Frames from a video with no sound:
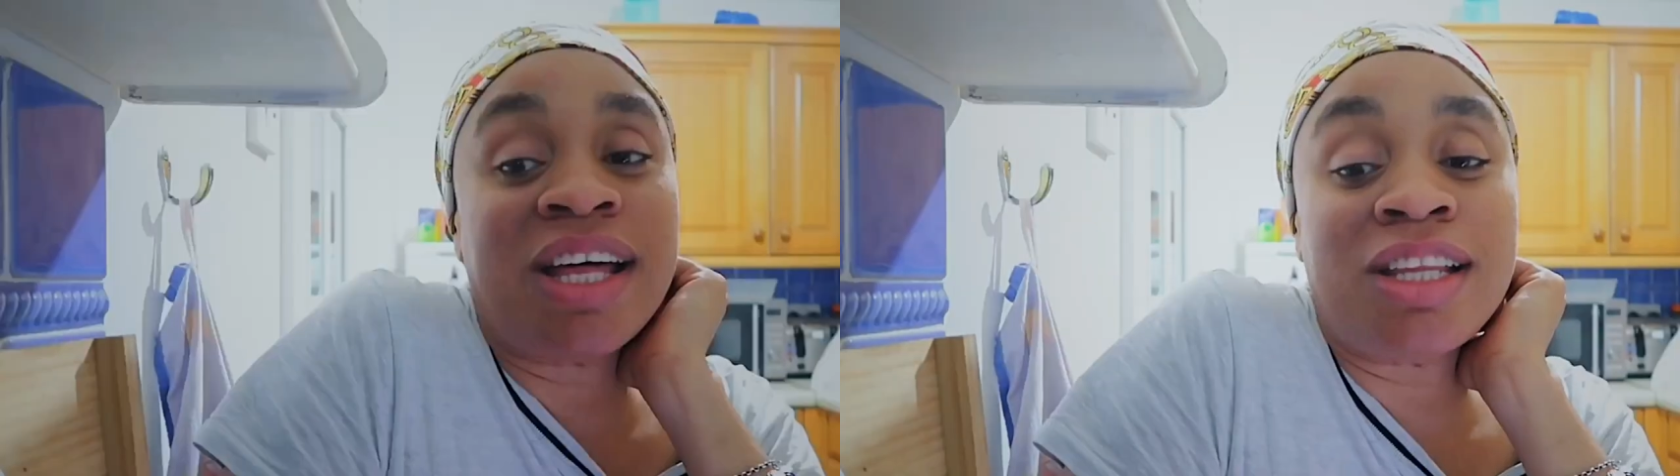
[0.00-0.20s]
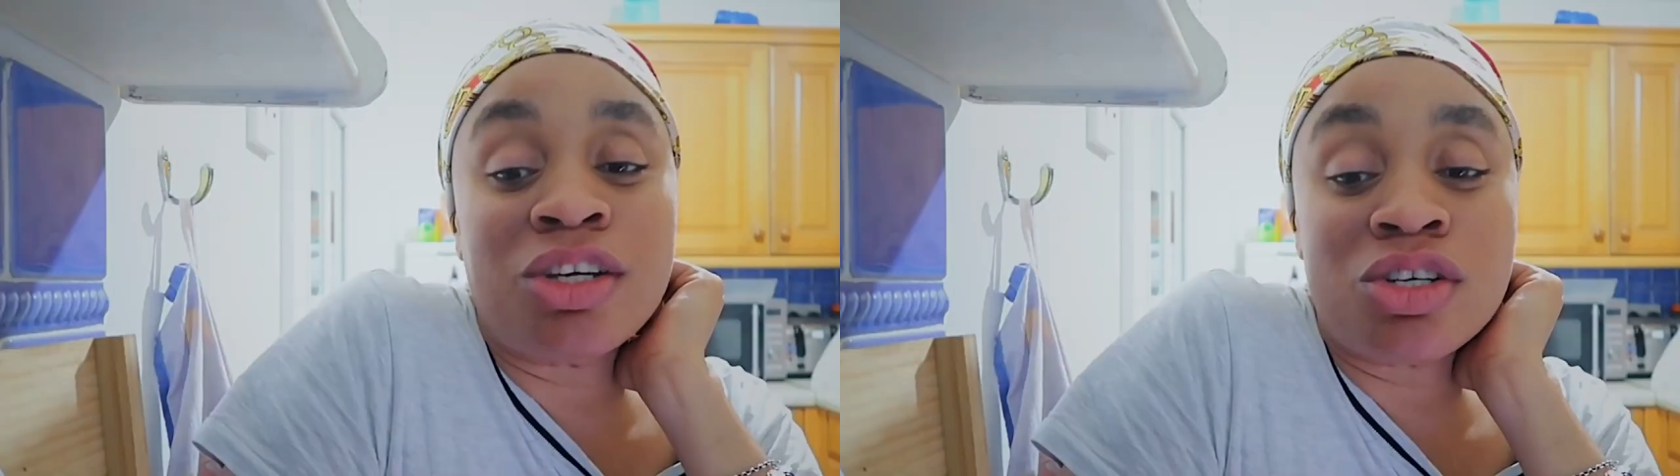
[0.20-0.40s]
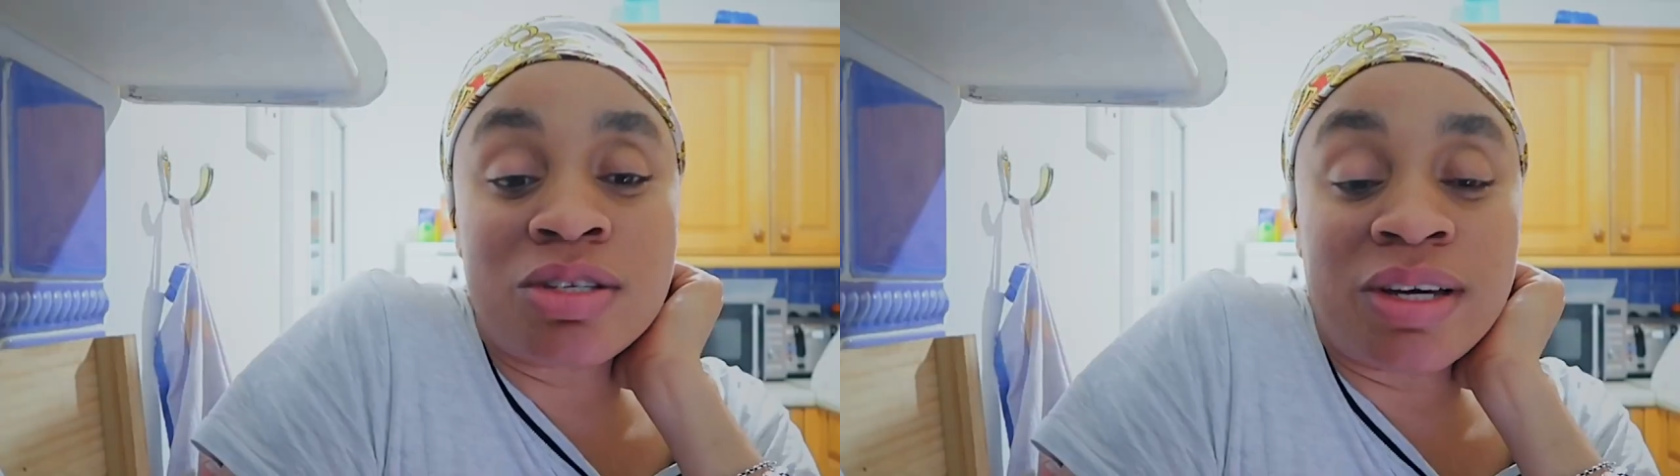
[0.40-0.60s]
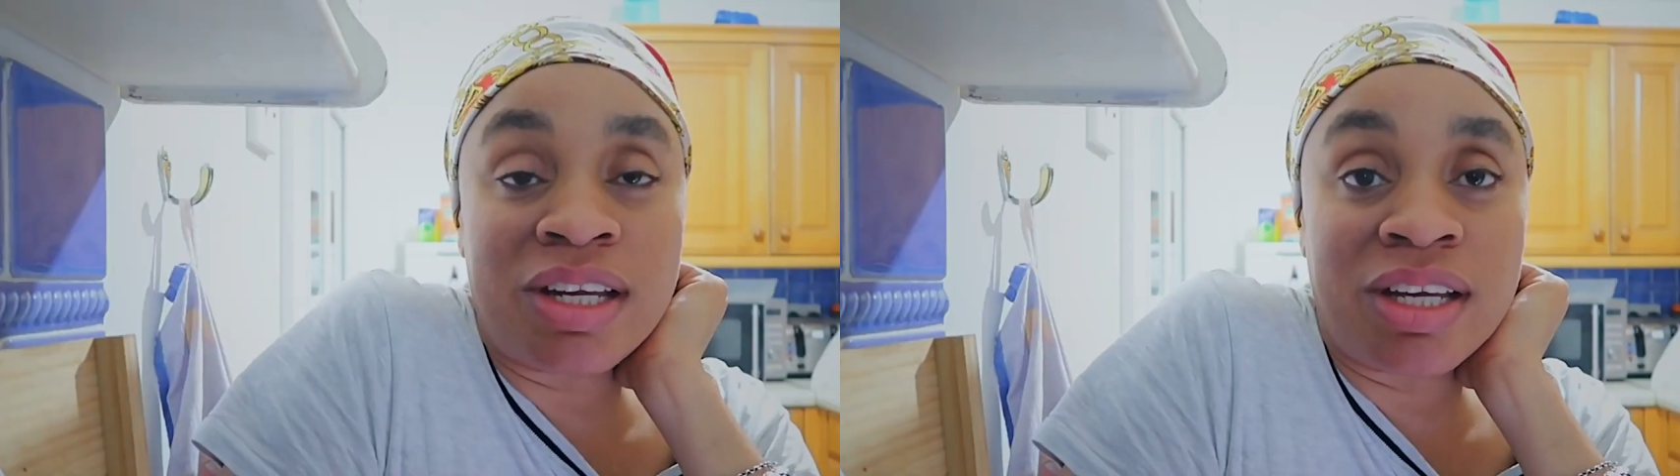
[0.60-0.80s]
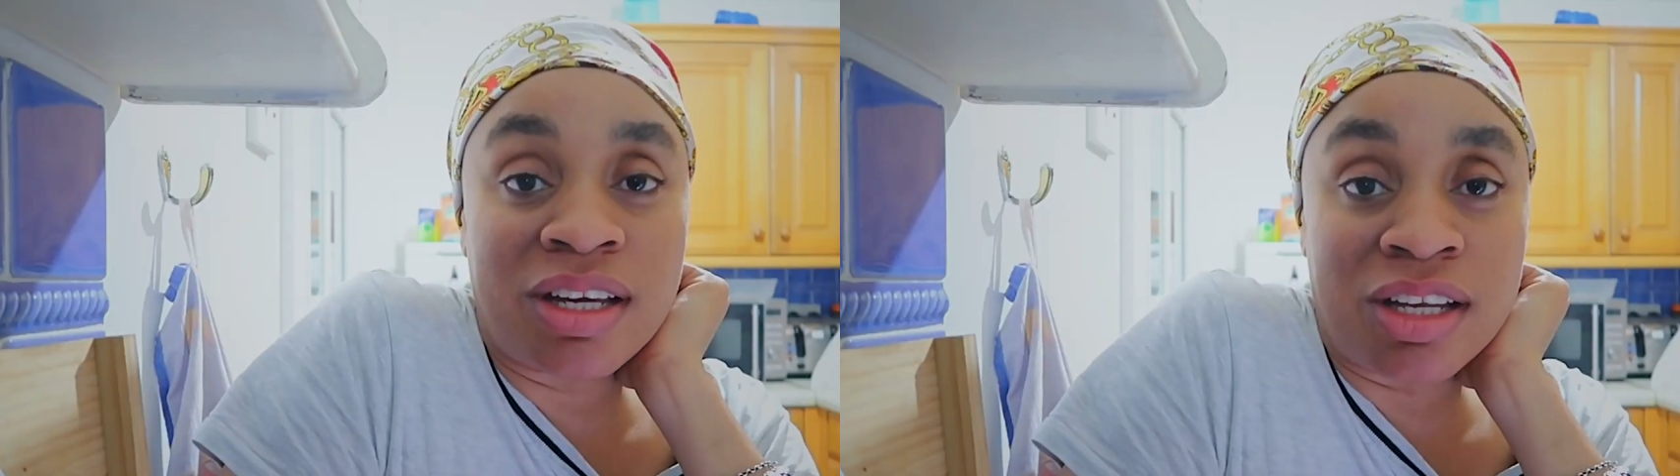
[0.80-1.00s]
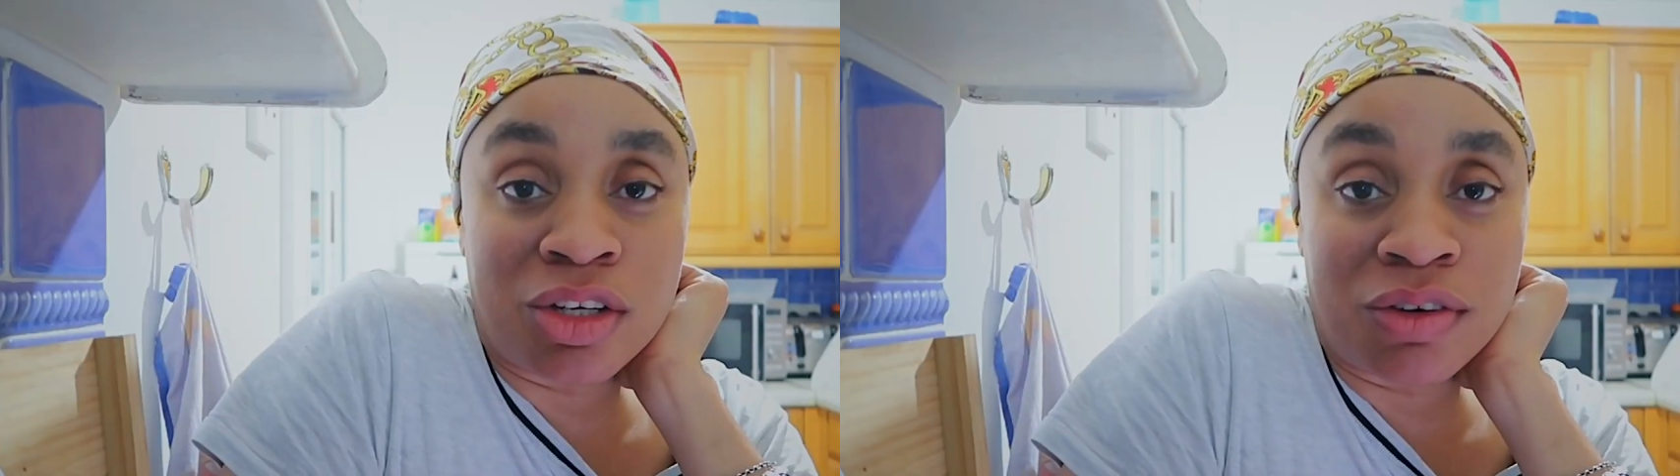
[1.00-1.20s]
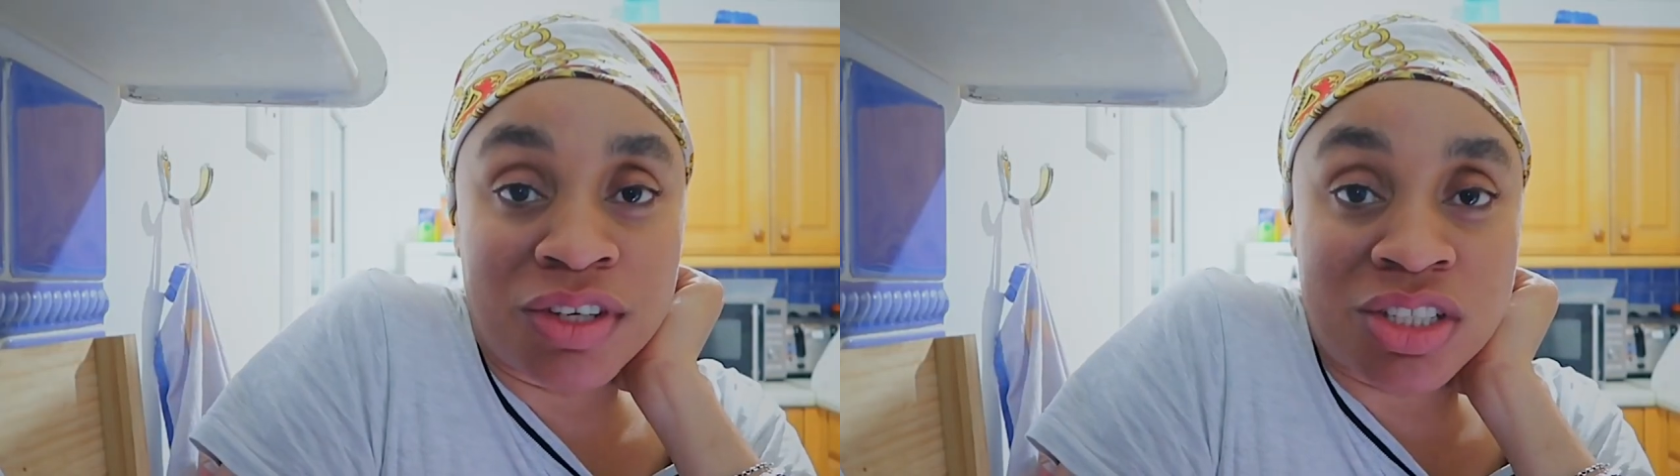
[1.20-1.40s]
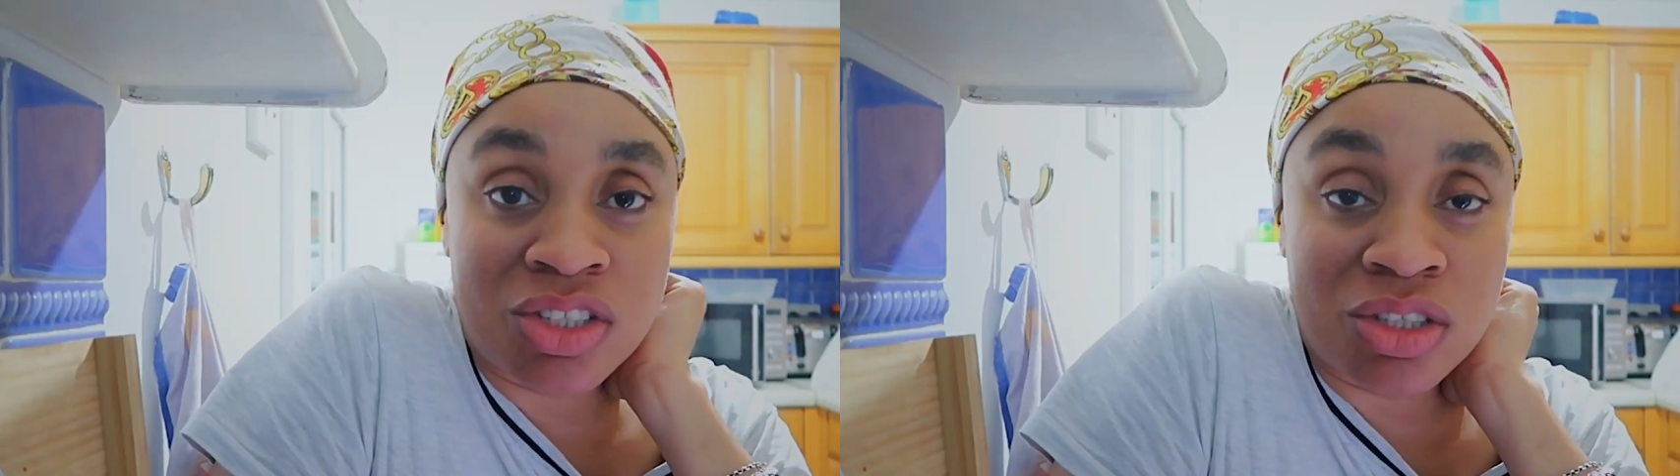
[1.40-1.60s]
And then Ozo and Nengi had a
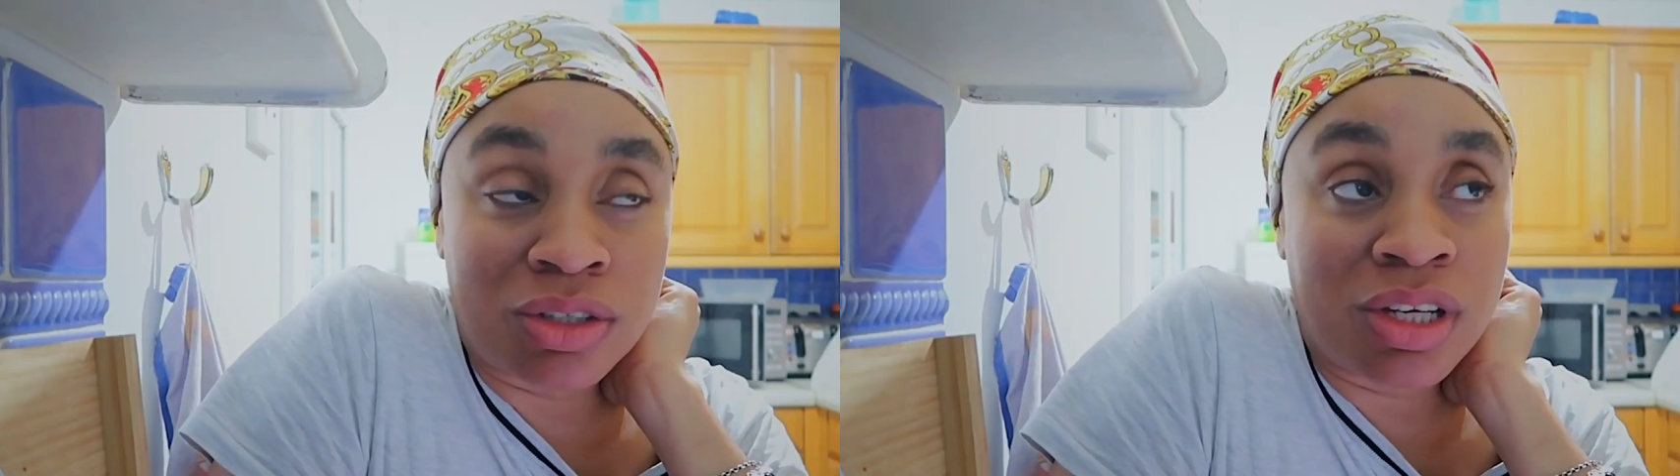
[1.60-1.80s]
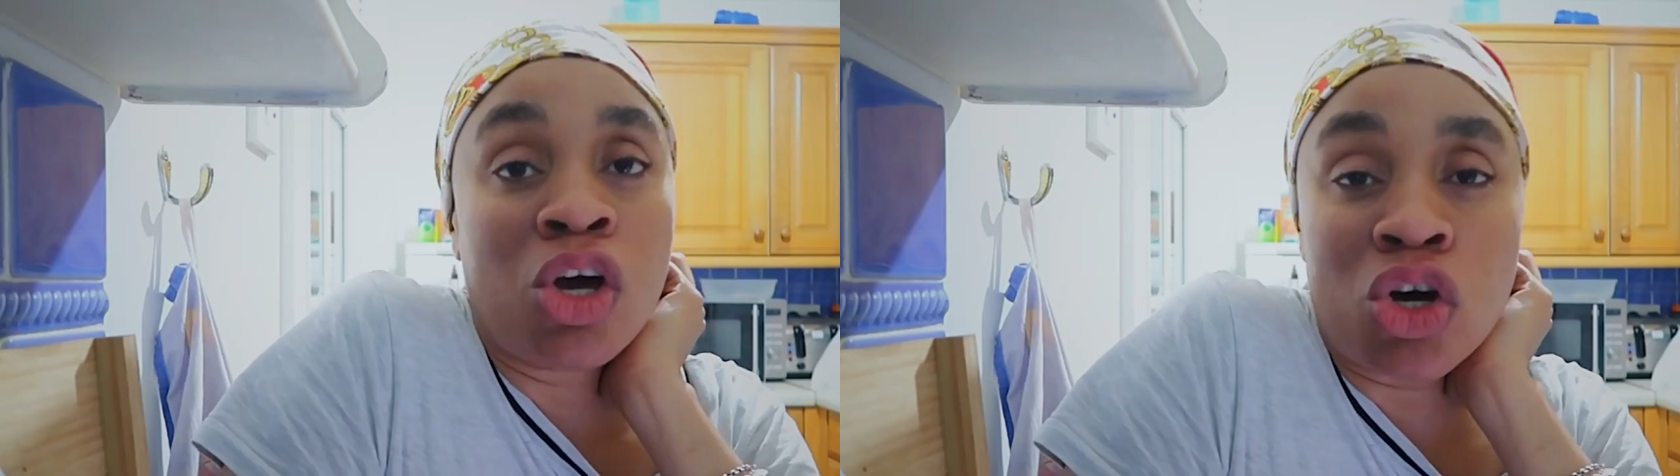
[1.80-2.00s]
conversation.